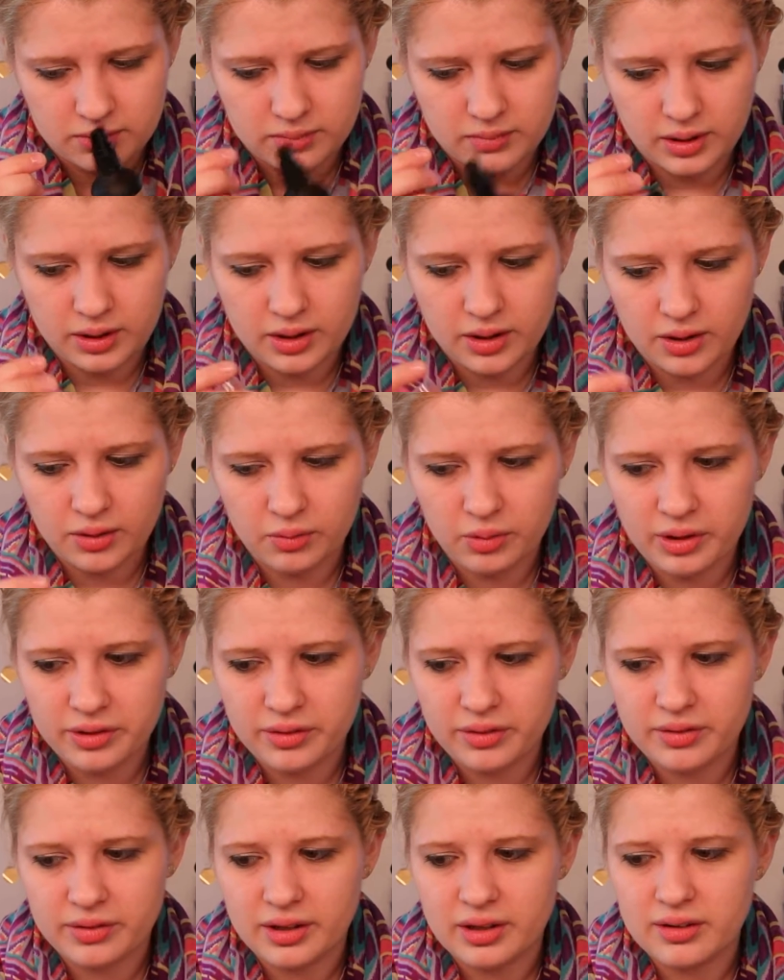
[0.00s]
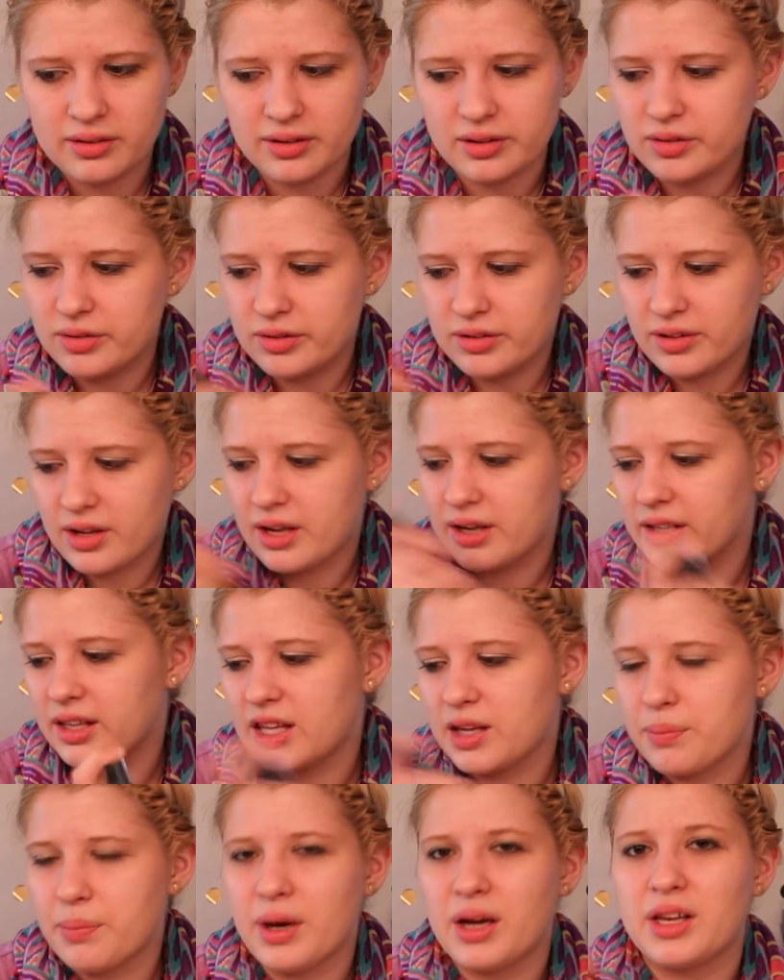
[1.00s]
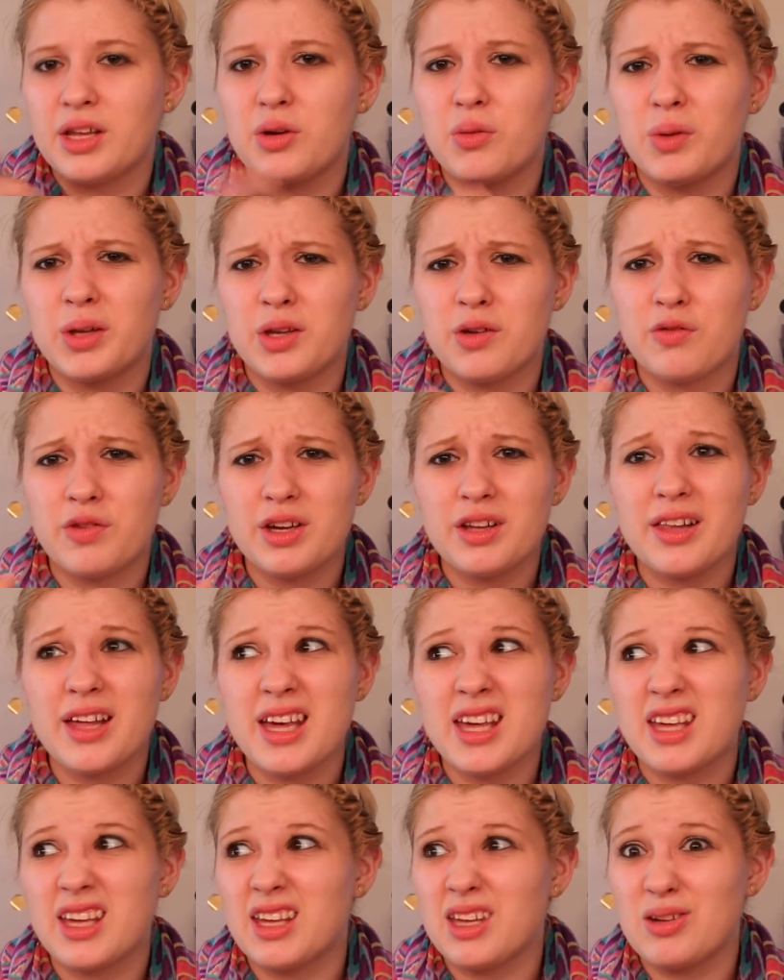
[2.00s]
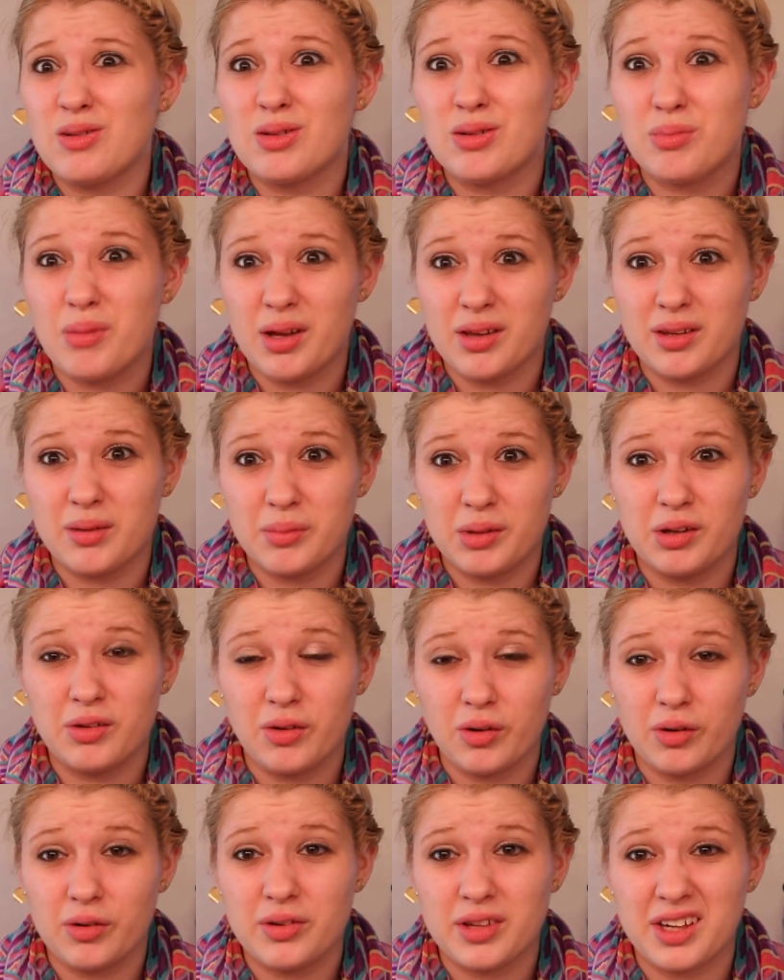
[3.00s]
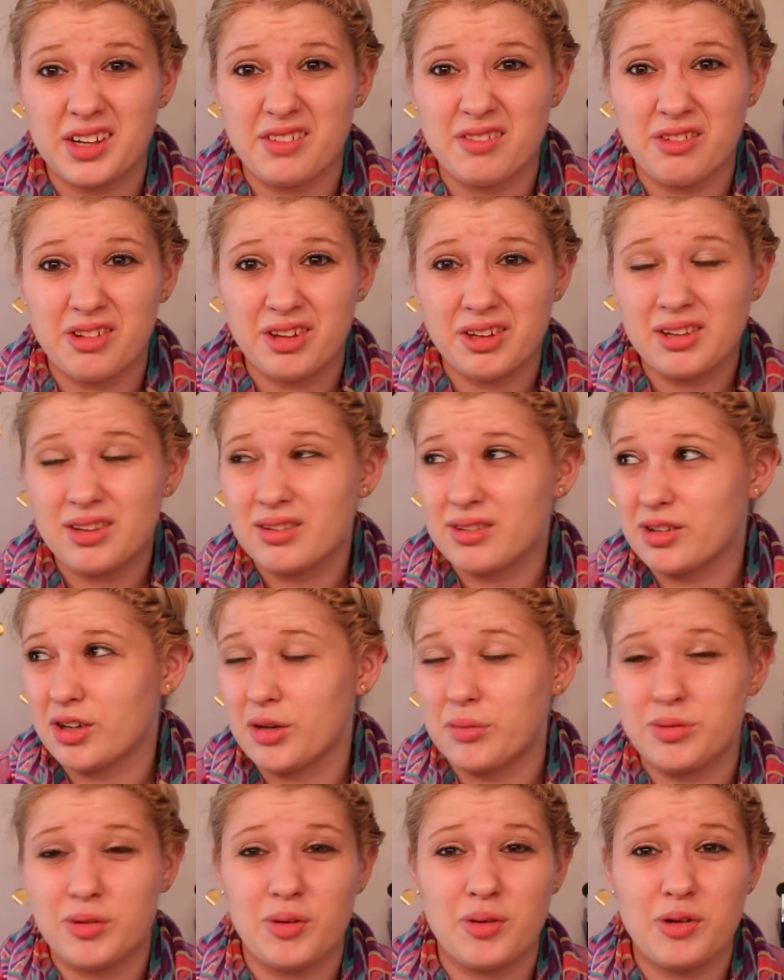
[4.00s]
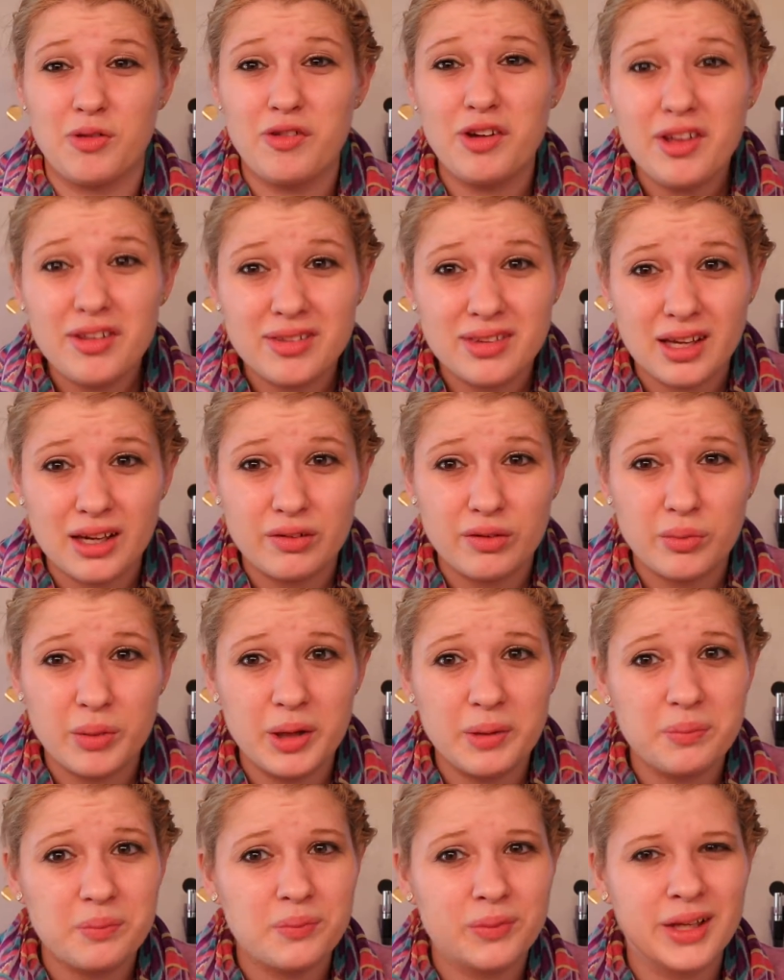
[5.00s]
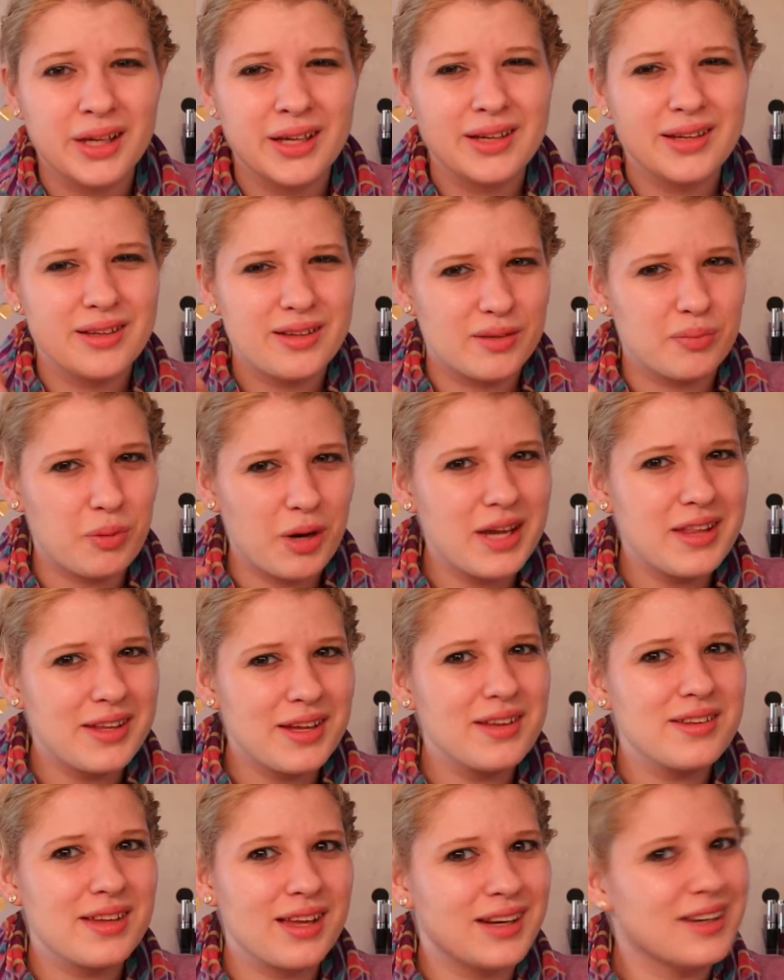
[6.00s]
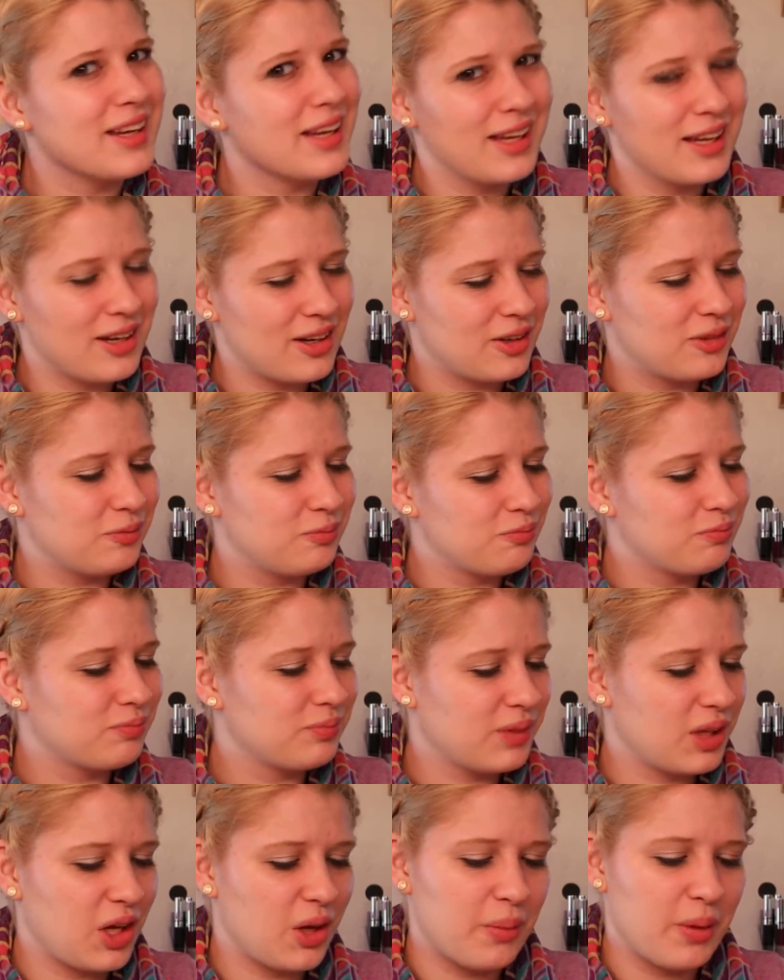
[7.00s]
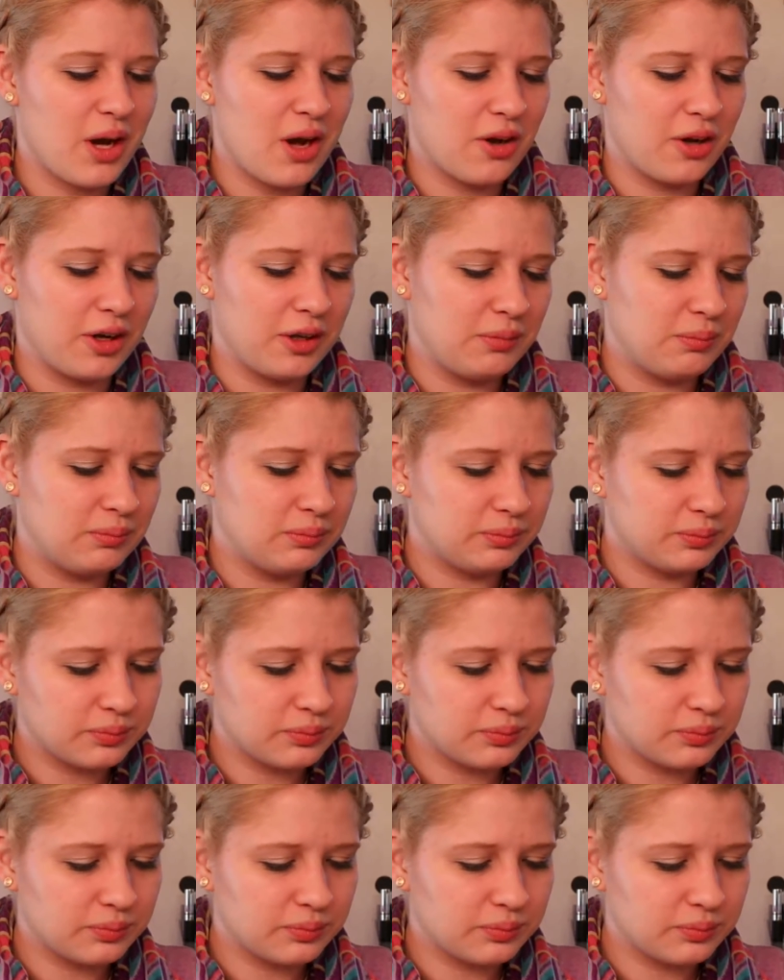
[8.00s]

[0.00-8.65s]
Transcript: you know, one of those things that you just kind of keep on you when you feel like you smell something gross and it really disturbs you and you feel sick from it. Spray this and, you know, you'll be all good.